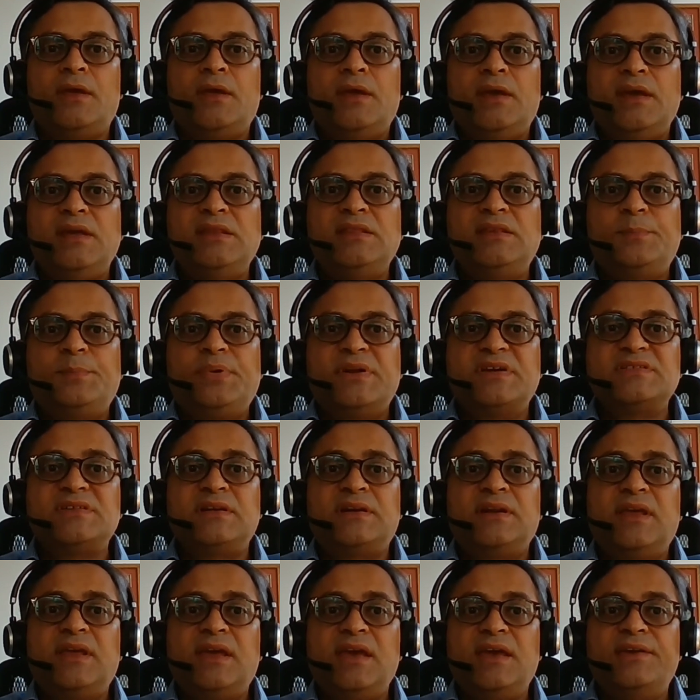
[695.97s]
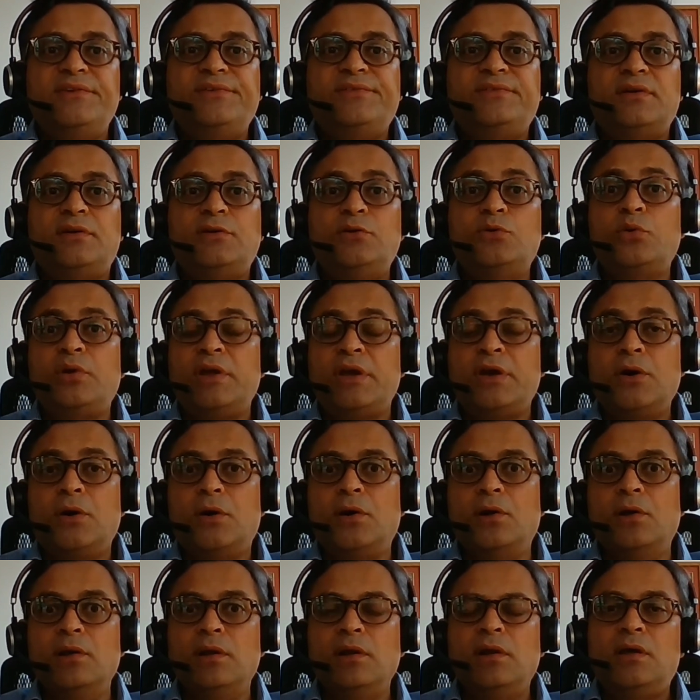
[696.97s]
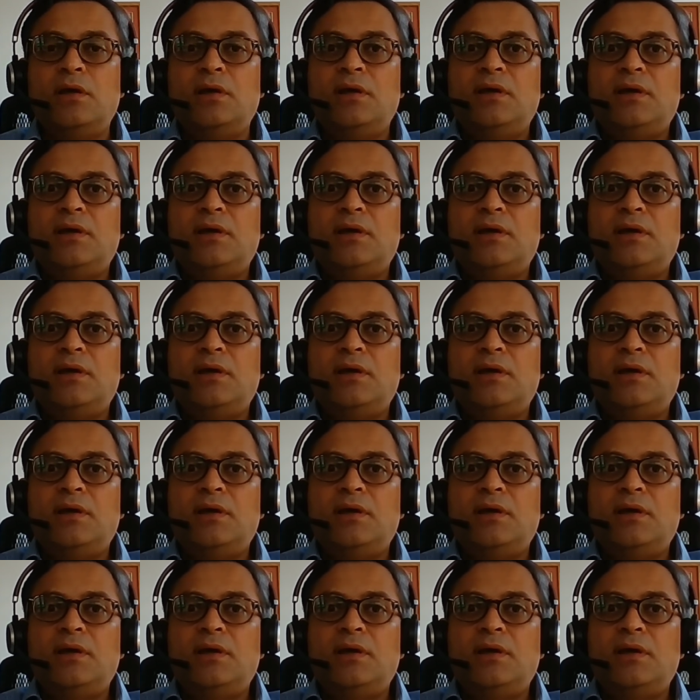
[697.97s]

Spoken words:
In the present case, do recall